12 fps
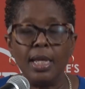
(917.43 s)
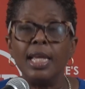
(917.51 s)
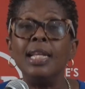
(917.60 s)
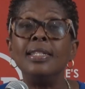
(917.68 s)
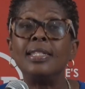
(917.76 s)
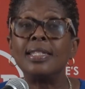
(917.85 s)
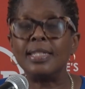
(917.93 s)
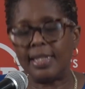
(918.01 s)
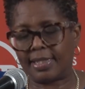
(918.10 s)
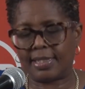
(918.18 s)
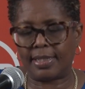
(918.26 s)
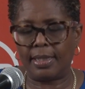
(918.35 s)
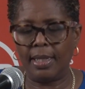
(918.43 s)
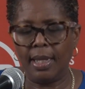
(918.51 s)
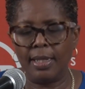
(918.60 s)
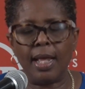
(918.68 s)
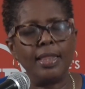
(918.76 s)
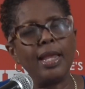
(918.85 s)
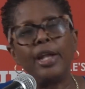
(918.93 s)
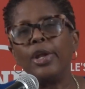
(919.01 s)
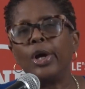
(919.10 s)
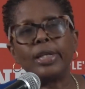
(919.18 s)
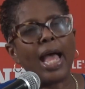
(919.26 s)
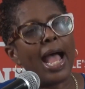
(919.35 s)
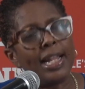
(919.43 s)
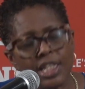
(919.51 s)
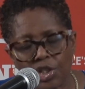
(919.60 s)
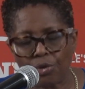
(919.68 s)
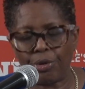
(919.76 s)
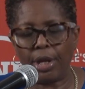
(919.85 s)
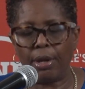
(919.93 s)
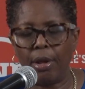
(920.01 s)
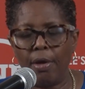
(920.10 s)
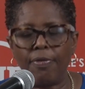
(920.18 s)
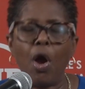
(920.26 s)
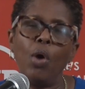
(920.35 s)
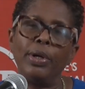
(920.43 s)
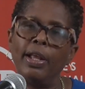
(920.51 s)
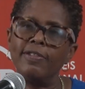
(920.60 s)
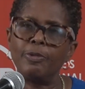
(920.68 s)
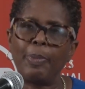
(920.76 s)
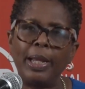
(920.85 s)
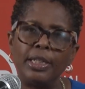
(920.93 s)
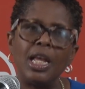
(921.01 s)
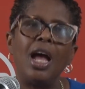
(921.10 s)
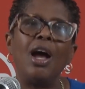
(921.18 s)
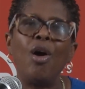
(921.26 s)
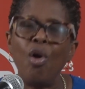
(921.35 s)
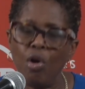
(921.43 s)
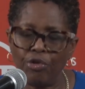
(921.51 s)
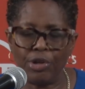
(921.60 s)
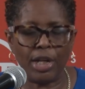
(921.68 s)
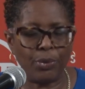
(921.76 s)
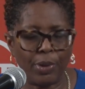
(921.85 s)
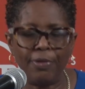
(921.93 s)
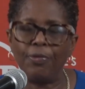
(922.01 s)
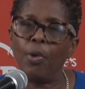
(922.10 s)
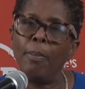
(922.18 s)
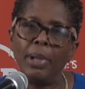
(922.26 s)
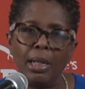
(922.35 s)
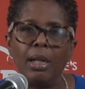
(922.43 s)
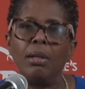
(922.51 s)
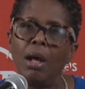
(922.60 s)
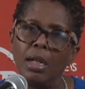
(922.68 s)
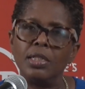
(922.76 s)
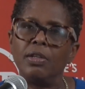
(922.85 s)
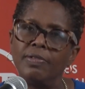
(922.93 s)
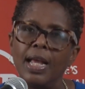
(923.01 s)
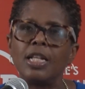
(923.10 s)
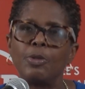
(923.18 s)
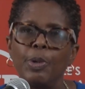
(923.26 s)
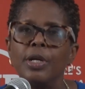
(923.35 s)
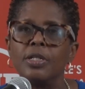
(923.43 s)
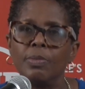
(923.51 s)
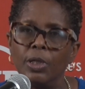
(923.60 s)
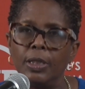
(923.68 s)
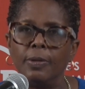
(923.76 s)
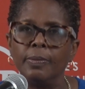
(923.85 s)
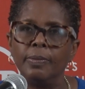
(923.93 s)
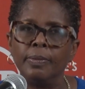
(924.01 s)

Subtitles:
insist that they are not answering for how they have spent $124 million of taxpayers' money?